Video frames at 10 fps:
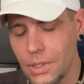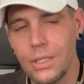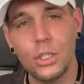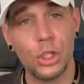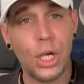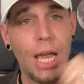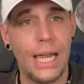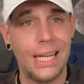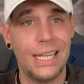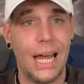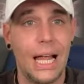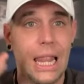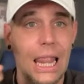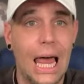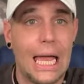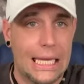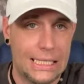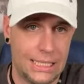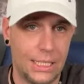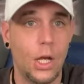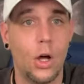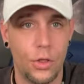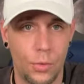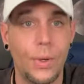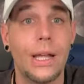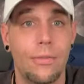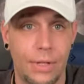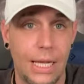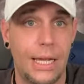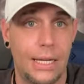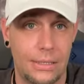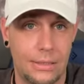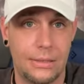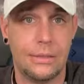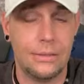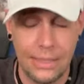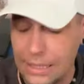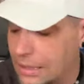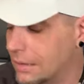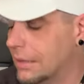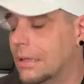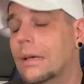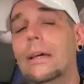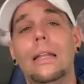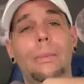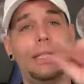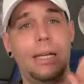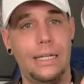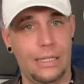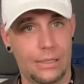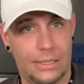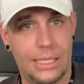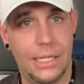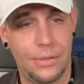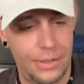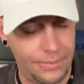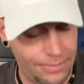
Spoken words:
shine a light on the red flags, okay? Let me tell you a little secret,